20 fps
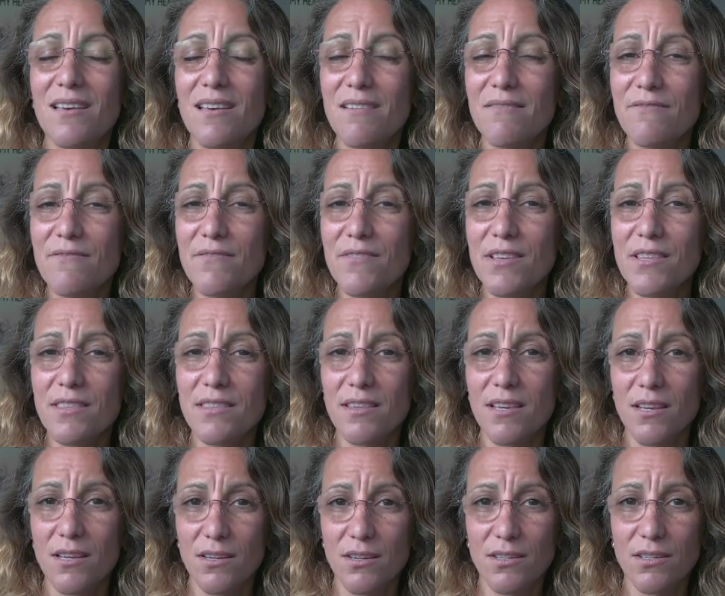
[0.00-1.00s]

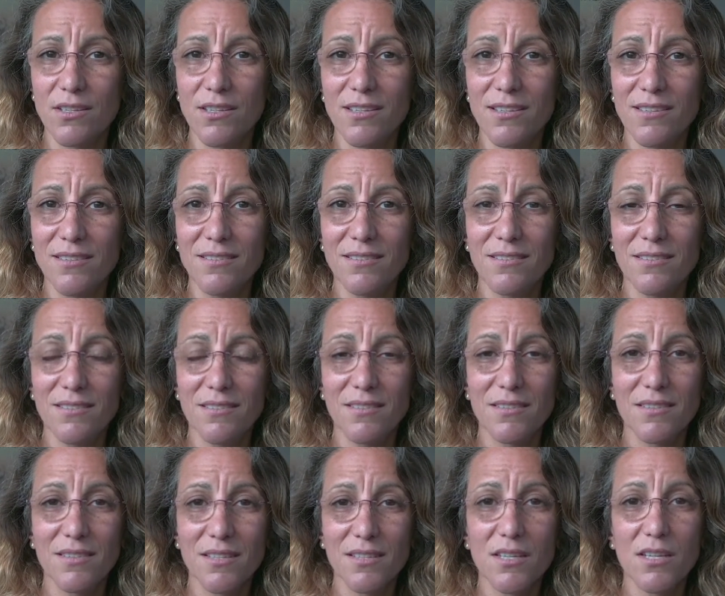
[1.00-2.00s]
everything good
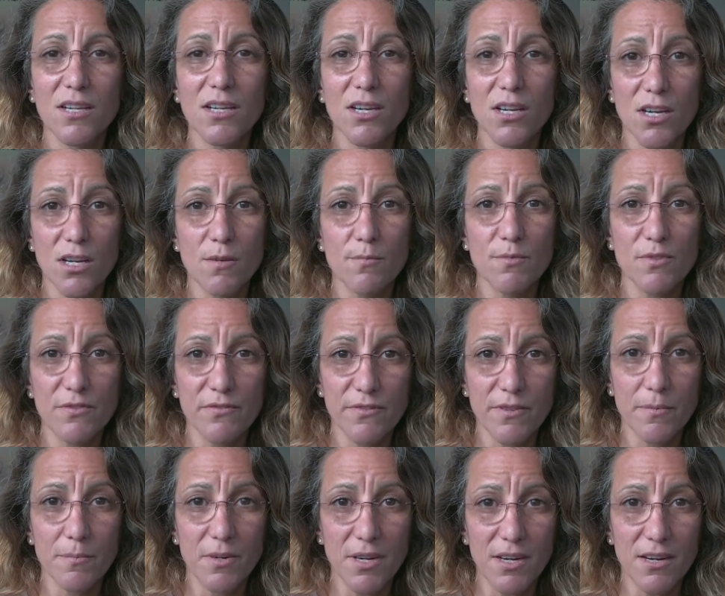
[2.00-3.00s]
comes
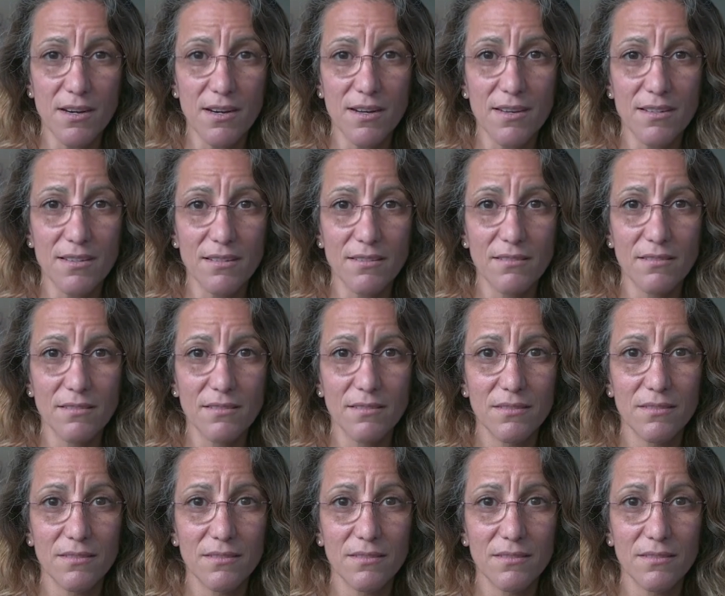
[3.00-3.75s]
from God.